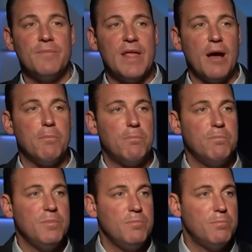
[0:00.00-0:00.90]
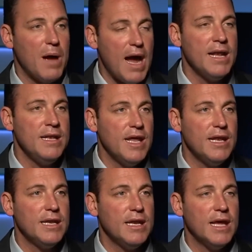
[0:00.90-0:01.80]
Now, Biden did
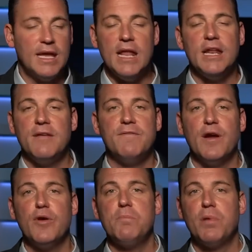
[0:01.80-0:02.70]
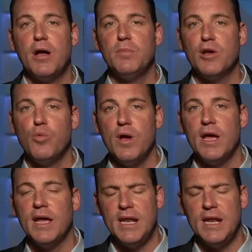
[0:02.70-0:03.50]
it, again, in a very public way,